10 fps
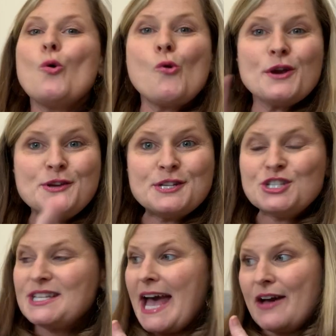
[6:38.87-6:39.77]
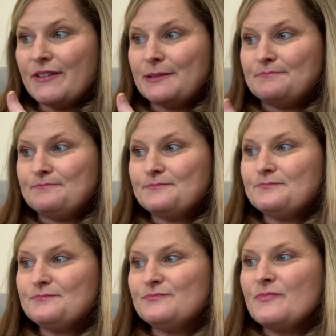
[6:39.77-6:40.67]
or you can just have it.
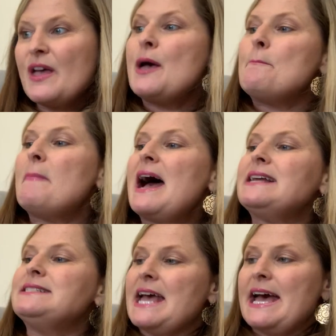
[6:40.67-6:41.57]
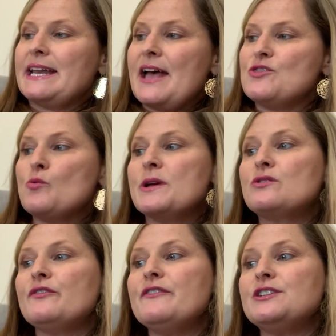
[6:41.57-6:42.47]
My dad had the
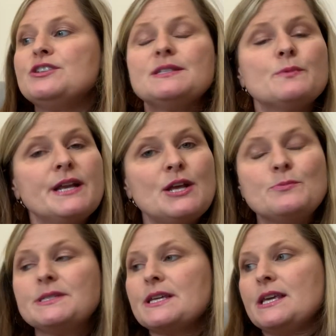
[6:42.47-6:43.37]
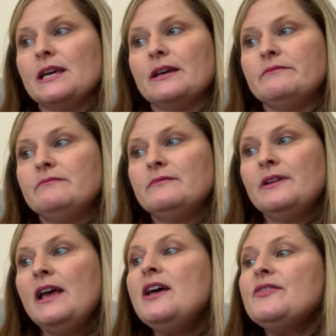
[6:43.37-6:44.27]
wiggle fidgets when he was a kid.
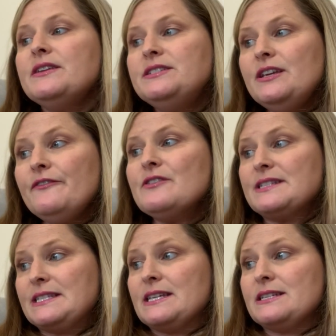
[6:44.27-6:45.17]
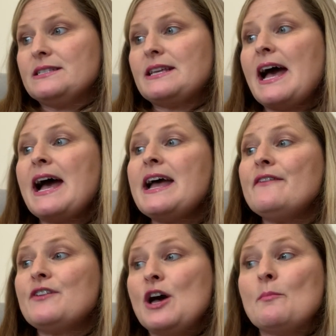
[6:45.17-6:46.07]
The difference is I
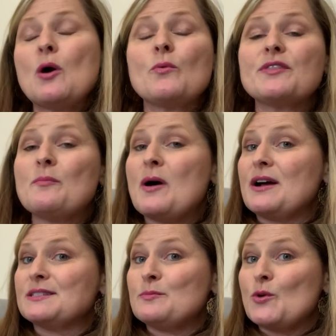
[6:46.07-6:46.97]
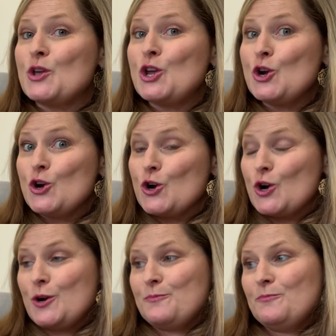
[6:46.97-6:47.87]
have come up with a possible cure,